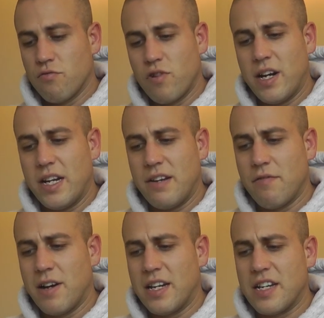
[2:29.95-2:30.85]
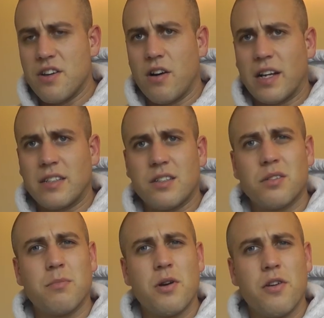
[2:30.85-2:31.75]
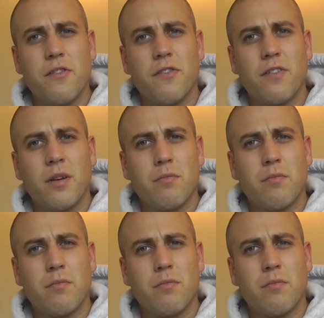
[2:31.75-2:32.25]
Really, really nice, smooth,